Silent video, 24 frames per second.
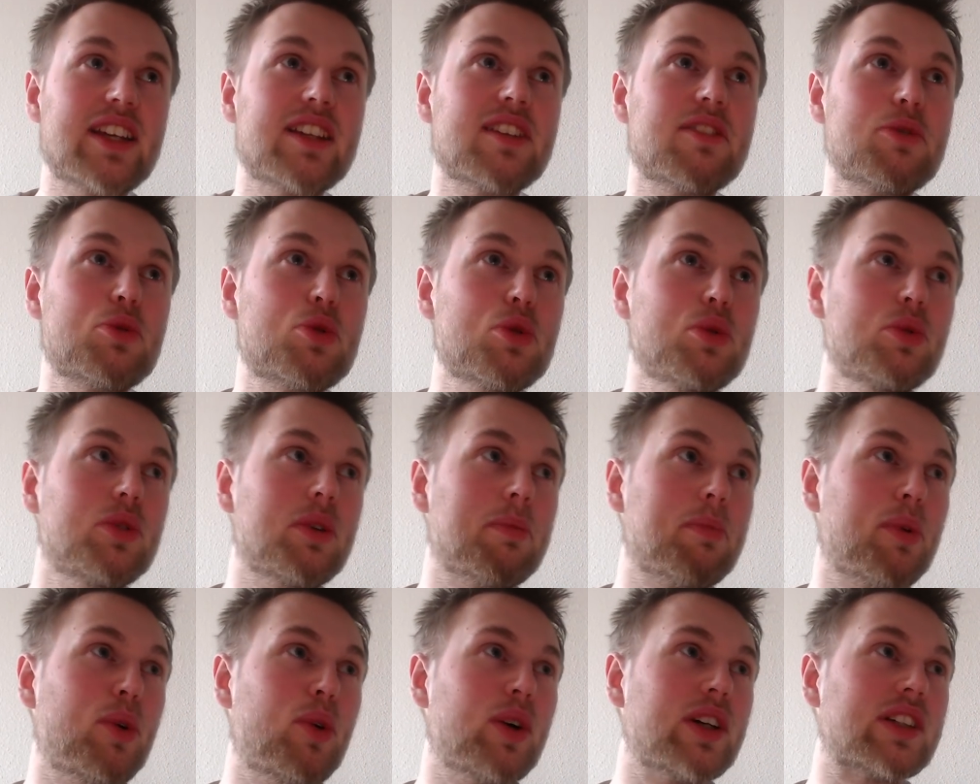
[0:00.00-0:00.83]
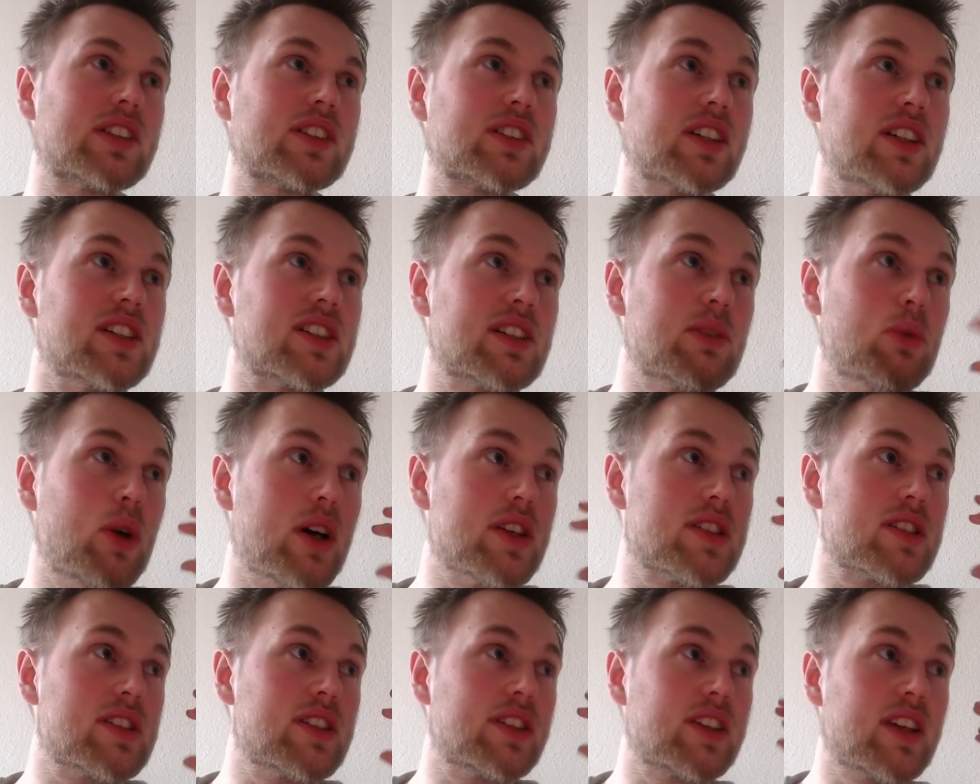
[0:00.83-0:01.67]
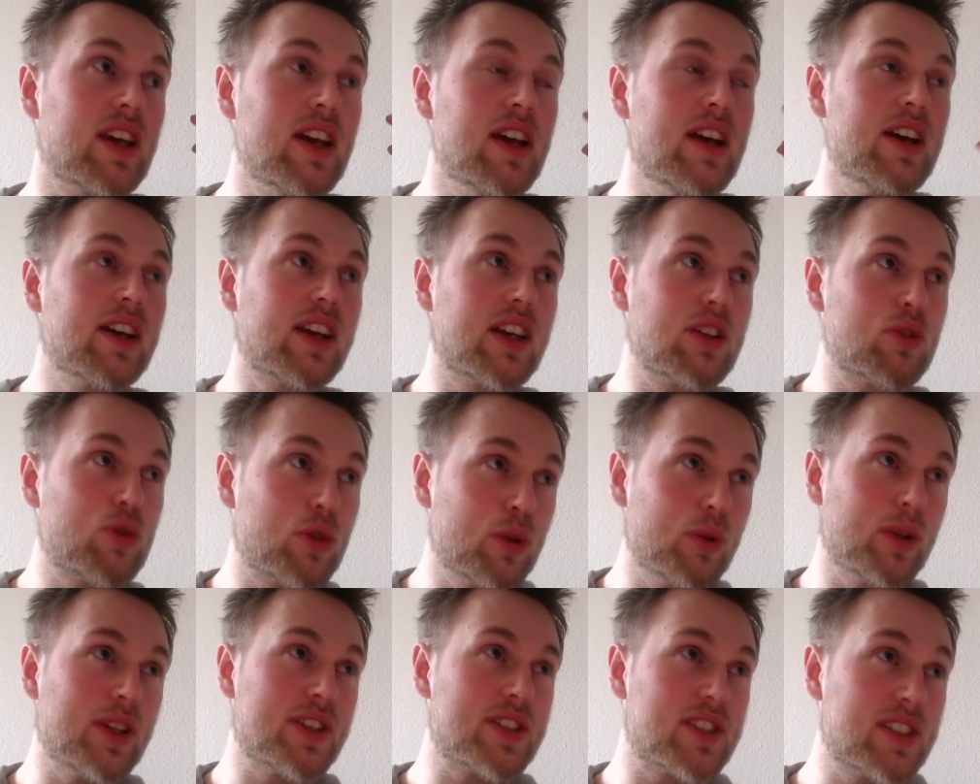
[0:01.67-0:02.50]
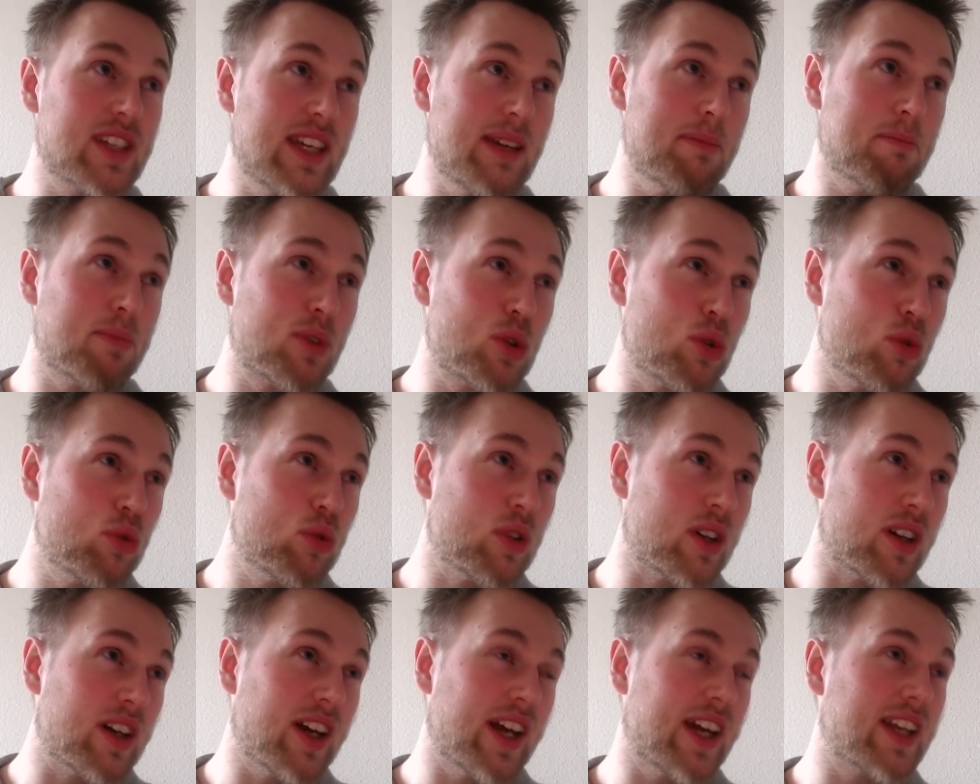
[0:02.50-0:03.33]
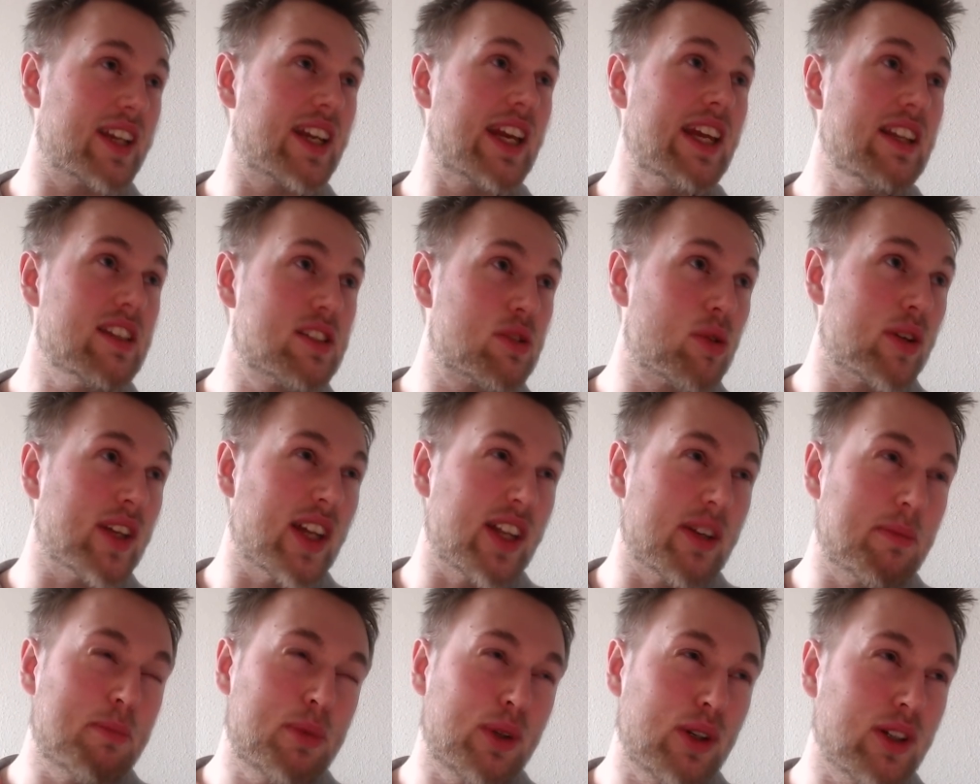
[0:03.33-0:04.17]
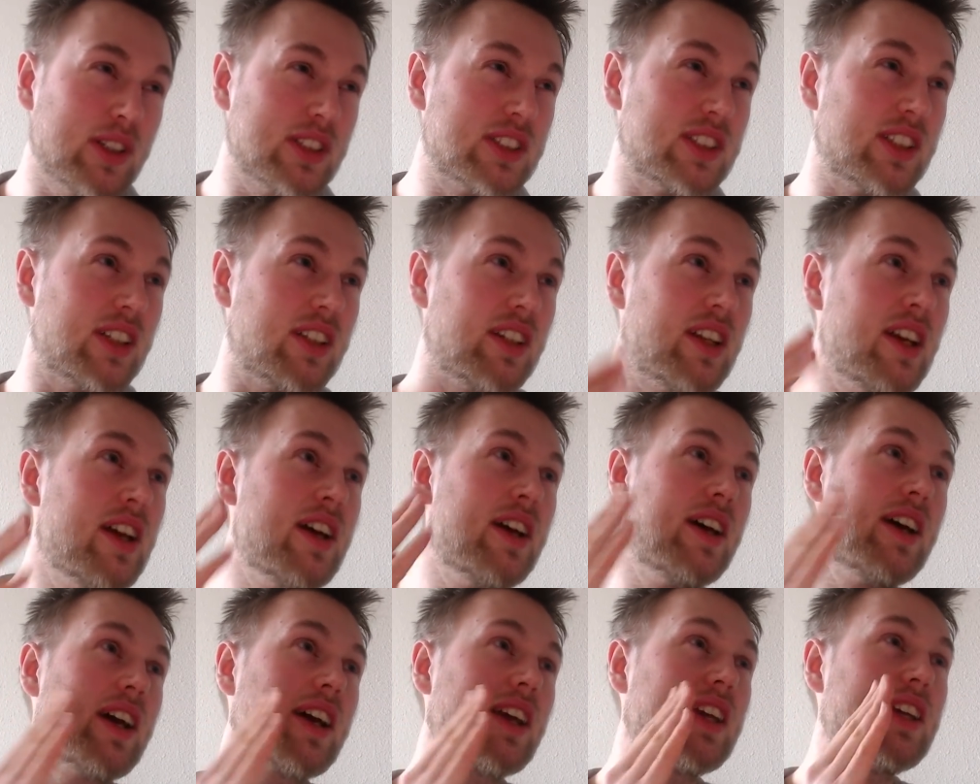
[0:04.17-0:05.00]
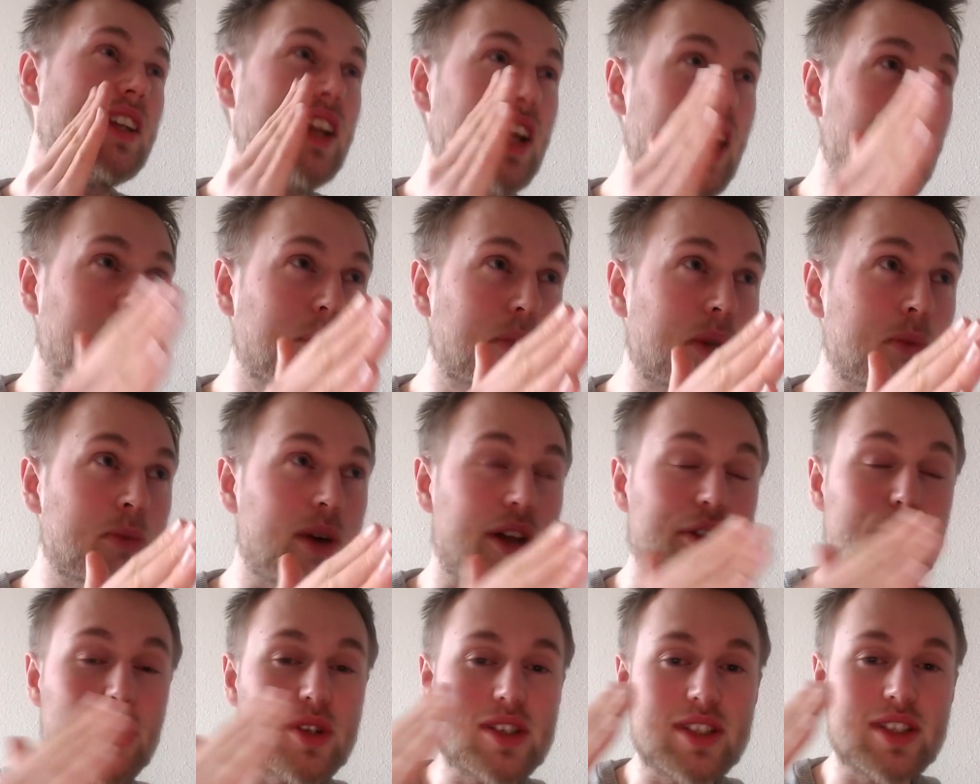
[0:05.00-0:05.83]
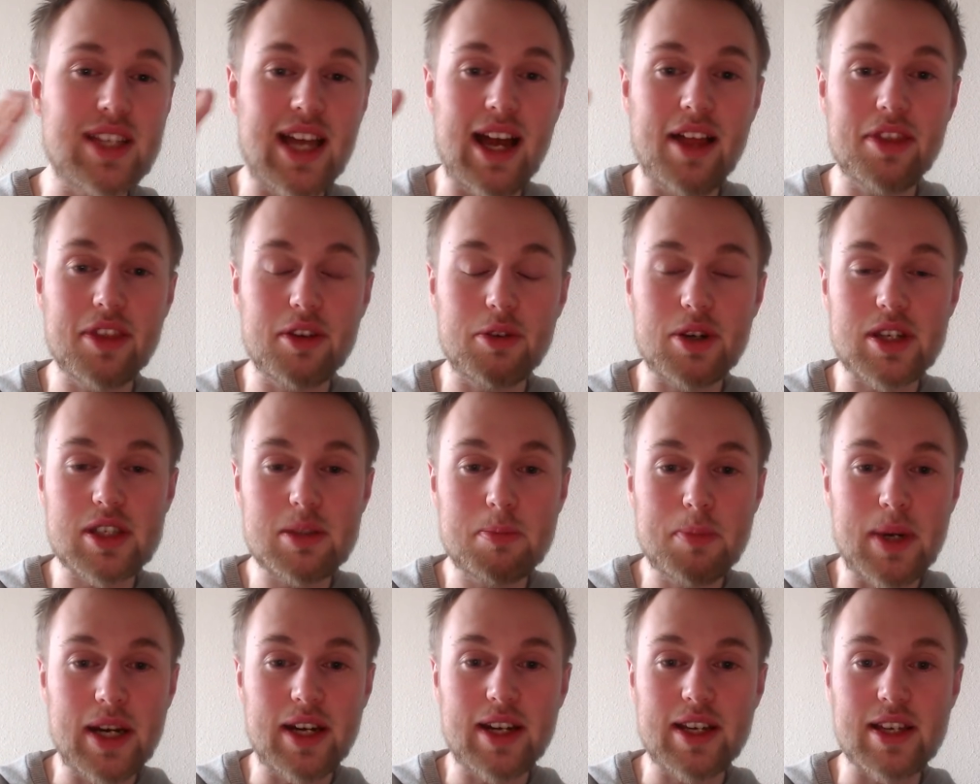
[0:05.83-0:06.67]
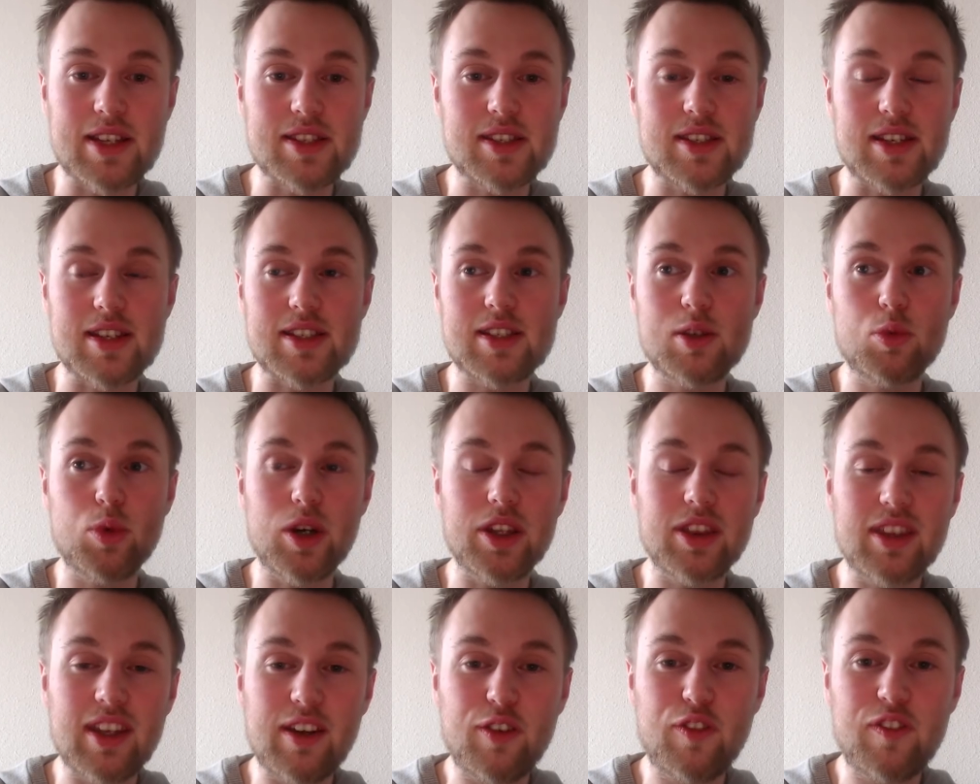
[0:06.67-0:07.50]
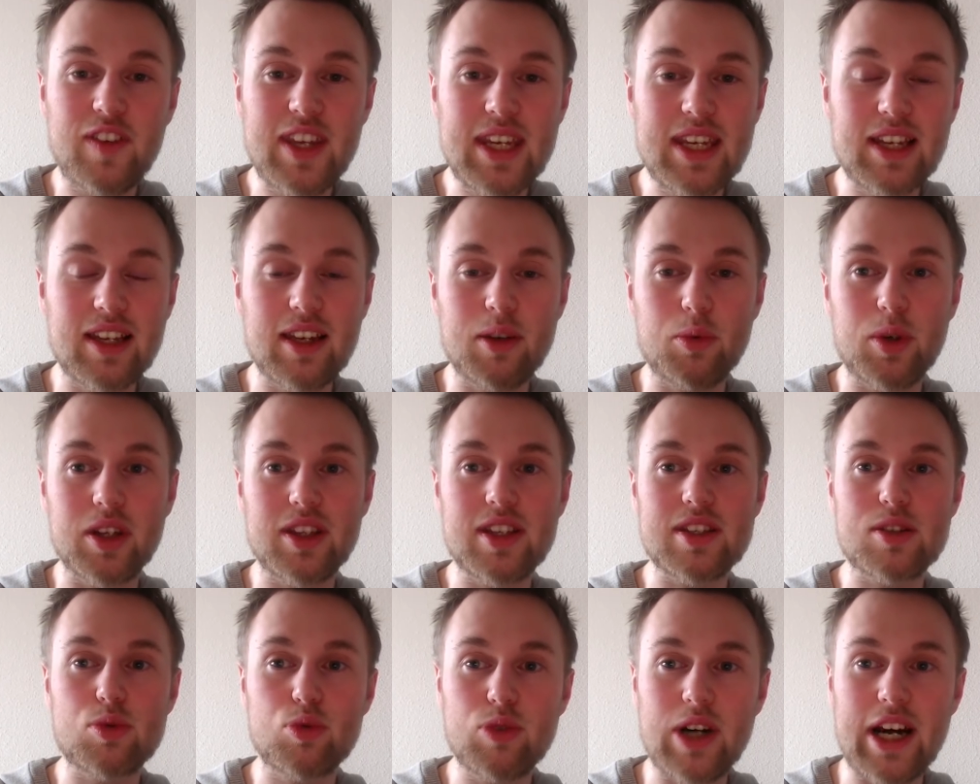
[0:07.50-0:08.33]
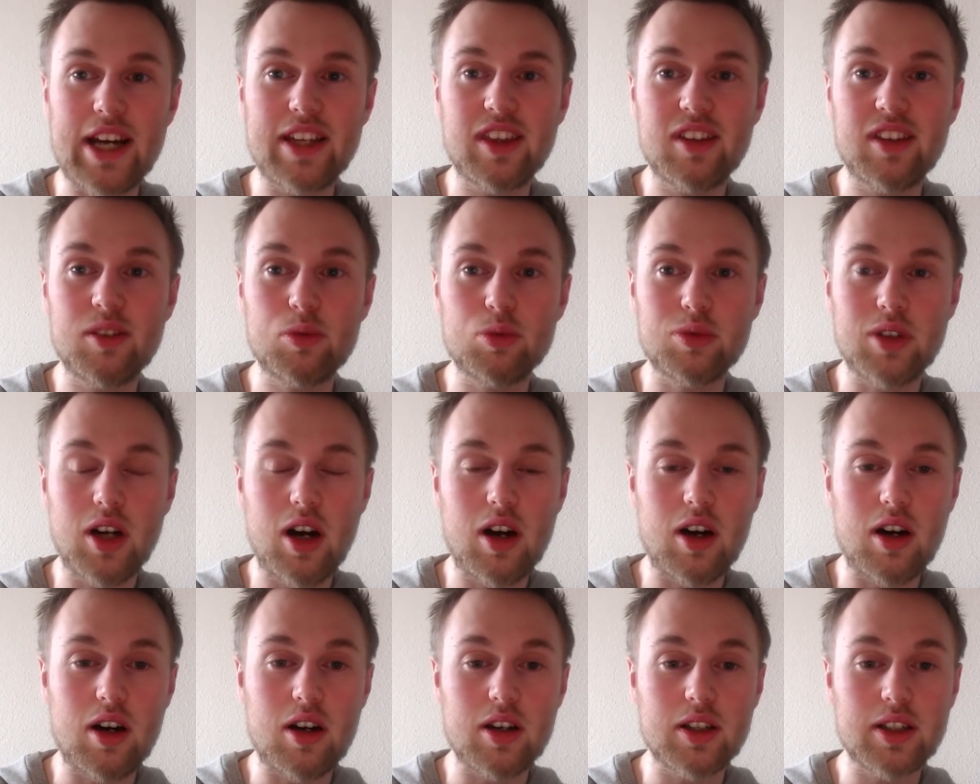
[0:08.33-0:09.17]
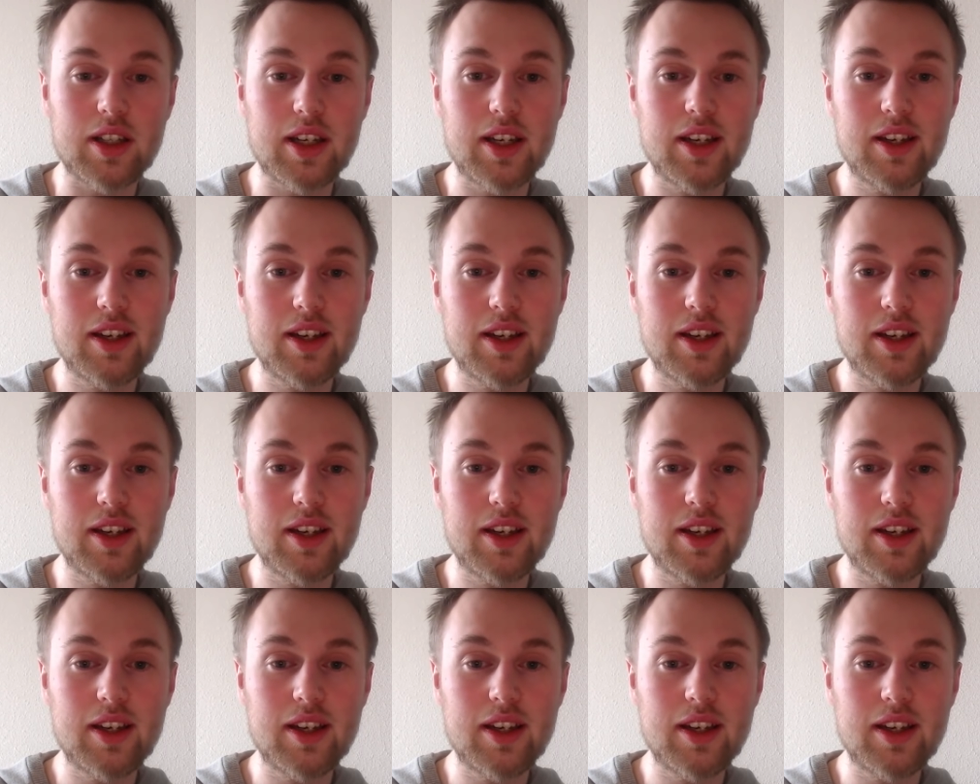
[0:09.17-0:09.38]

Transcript: the true reporters, the ones that can truly see through and into another person and can help them understand their experiences and what they feel and what is right and wrong.